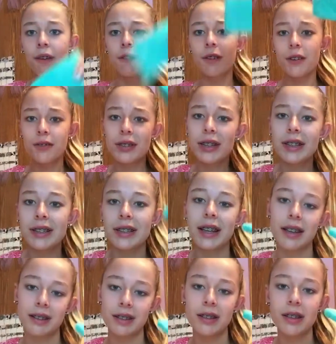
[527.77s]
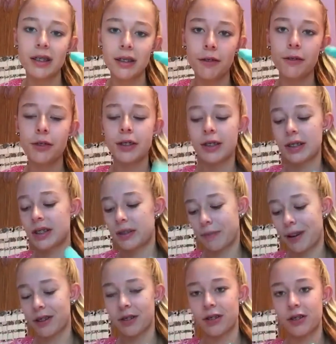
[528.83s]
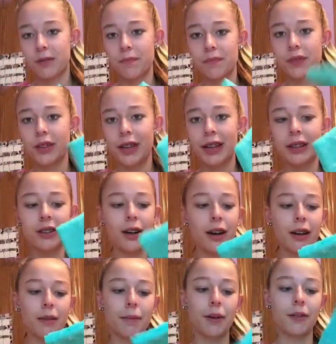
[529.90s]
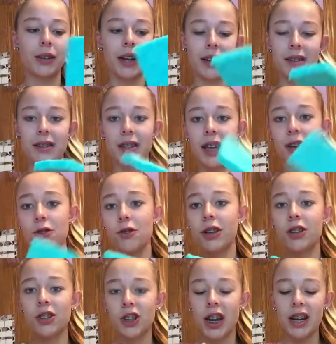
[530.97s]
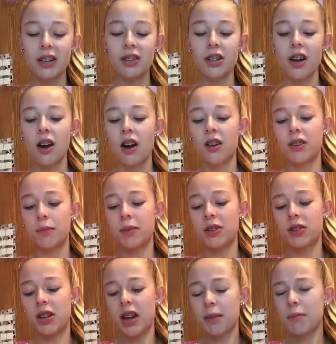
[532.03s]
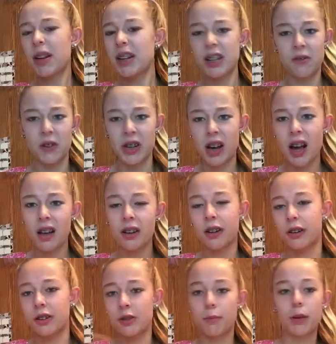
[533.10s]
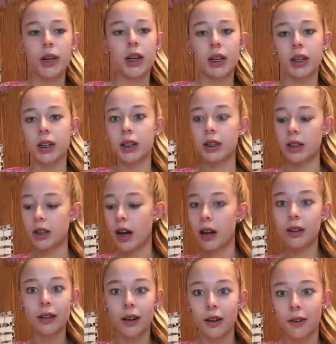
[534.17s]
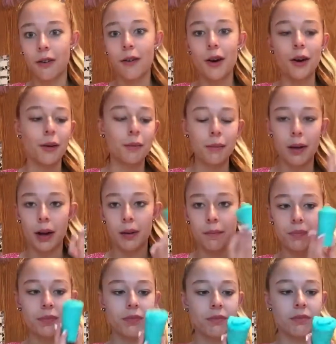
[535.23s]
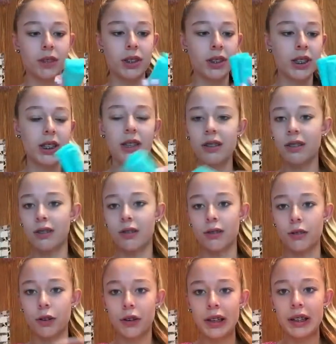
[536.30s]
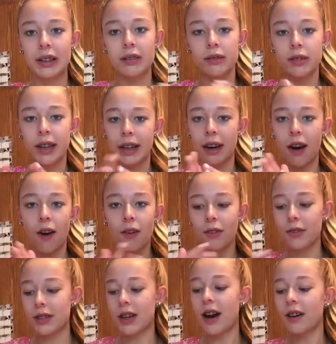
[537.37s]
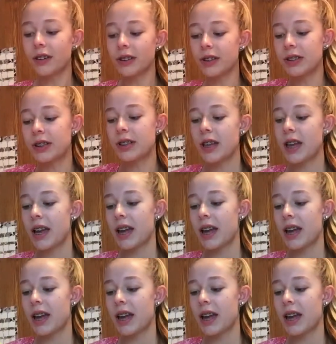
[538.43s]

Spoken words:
50 cents for this sponge. Like, talk about nice. And you can change them into many different colors: pink, yellow, teal, green, like all those colors,